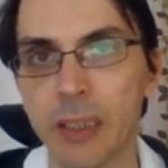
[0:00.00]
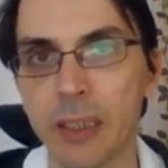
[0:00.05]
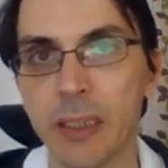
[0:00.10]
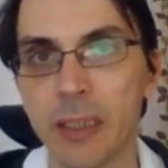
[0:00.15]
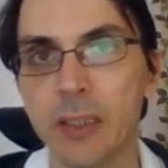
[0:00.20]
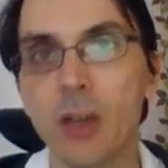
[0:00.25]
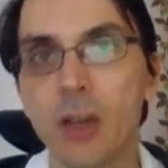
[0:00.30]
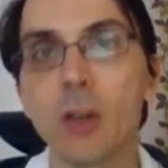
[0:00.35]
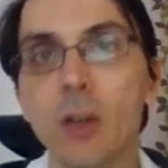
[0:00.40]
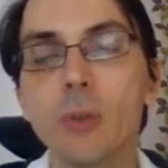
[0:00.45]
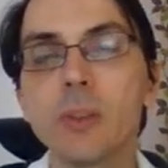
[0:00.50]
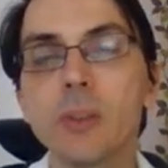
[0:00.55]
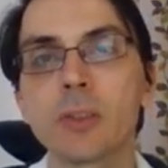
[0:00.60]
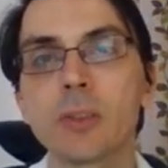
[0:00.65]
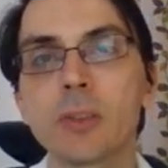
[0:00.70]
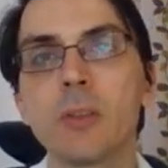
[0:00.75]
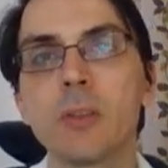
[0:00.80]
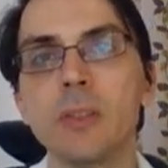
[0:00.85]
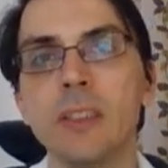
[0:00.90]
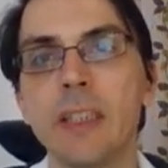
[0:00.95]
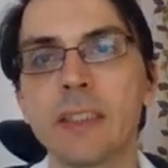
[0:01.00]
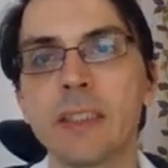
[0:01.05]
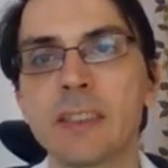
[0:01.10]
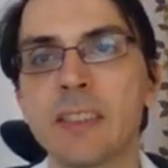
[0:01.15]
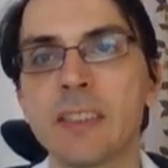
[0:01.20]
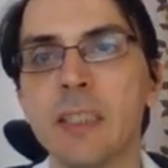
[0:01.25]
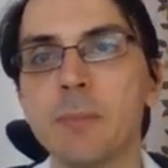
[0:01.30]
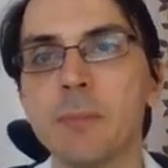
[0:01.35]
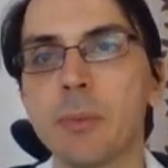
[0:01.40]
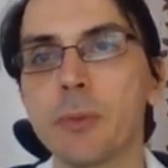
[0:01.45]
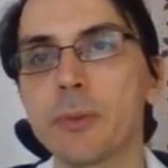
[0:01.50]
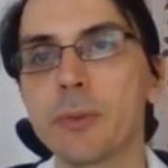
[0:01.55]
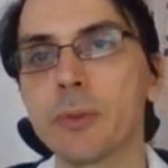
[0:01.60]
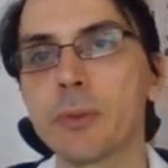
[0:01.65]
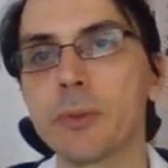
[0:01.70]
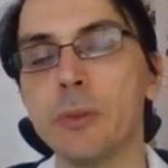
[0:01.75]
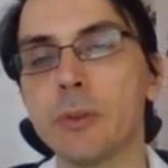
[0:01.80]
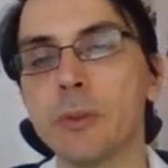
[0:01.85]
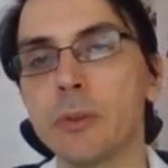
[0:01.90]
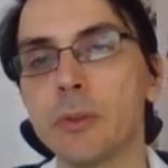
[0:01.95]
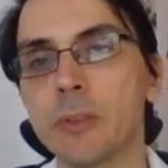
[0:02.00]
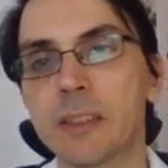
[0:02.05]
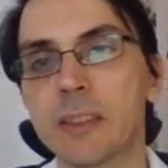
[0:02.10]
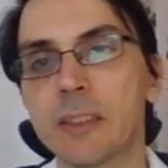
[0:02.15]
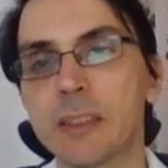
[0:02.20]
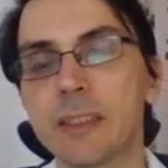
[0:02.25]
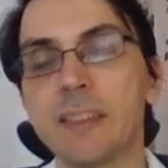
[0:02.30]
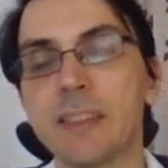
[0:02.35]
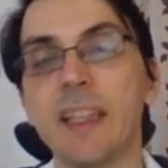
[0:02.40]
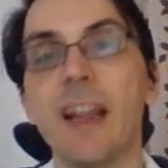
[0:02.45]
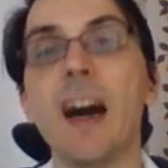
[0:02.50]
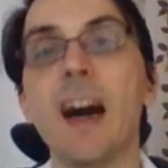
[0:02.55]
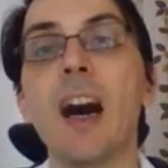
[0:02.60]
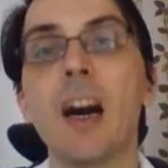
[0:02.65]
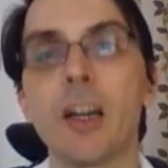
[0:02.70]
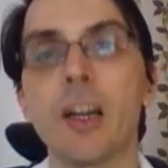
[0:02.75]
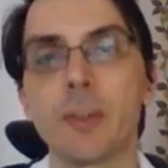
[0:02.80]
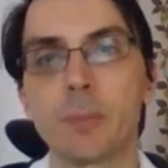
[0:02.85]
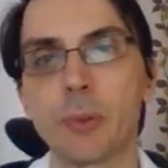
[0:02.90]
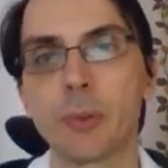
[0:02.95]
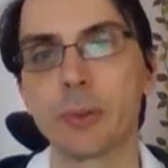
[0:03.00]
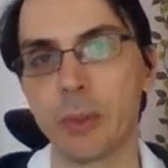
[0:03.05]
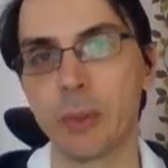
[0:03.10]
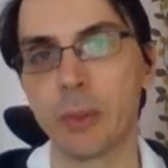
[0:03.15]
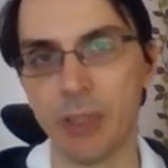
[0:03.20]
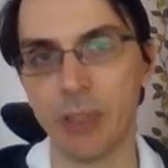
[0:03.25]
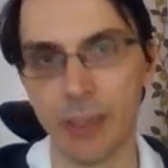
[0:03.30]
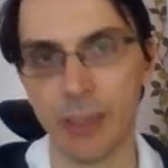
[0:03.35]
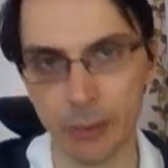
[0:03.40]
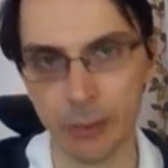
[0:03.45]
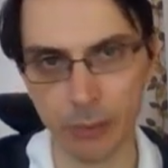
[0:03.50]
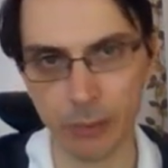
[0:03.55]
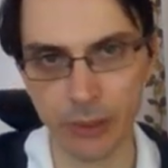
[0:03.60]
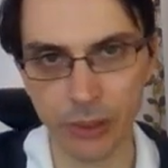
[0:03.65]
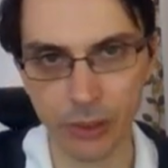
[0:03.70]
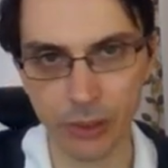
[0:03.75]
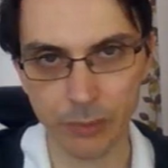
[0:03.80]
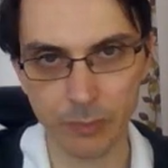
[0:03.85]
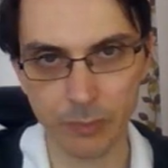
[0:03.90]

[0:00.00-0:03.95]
and all these coding examples use the R programming language.